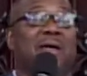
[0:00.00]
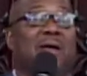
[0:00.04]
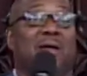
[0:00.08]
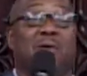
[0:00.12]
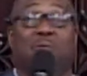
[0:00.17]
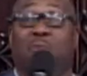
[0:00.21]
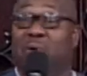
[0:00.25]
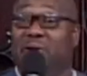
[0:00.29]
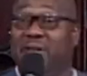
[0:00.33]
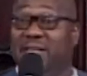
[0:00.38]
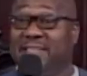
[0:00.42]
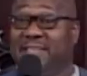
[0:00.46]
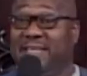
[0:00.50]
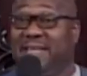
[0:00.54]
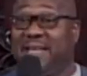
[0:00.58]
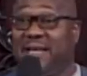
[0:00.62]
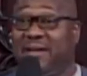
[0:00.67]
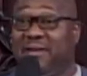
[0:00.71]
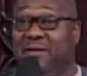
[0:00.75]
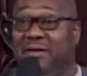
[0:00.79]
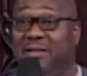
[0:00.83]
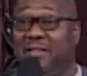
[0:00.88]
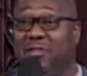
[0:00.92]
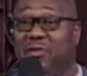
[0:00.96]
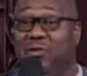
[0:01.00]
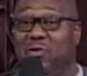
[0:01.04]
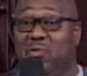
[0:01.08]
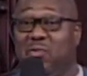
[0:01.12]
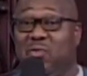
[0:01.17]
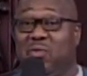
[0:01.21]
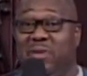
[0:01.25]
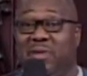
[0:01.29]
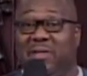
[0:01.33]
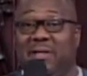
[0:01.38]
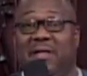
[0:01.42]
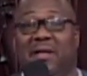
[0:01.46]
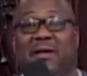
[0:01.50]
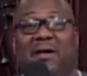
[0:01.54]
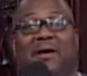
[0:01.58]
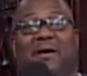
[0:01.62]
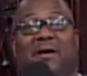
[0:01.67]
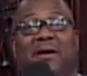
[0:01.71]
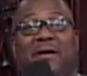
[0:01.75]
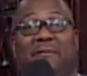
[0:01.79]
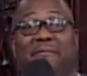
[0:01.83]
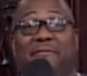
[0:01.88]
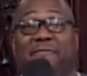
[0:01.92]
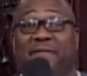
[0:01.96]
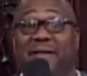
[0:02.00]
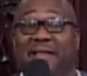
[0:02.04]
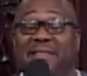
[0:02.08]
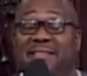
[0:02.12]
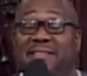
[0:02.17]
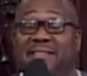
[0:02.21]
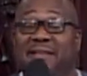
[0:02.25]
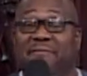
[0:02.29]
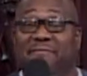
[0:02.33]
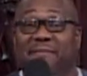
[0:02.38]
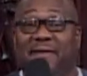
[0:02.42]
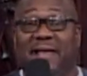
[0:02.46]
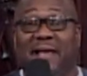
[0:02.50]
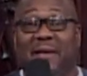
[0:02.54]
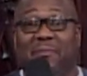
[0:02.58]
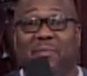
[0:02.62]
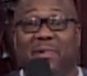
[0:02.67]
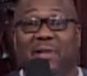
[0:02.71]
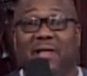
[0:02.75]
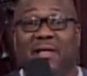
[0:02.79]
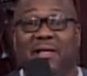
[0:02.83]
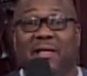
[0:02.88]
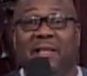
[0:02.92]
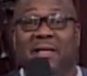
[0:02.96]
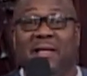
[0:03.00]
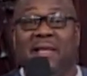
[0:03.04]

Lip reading: what is he here to do? Fix the family.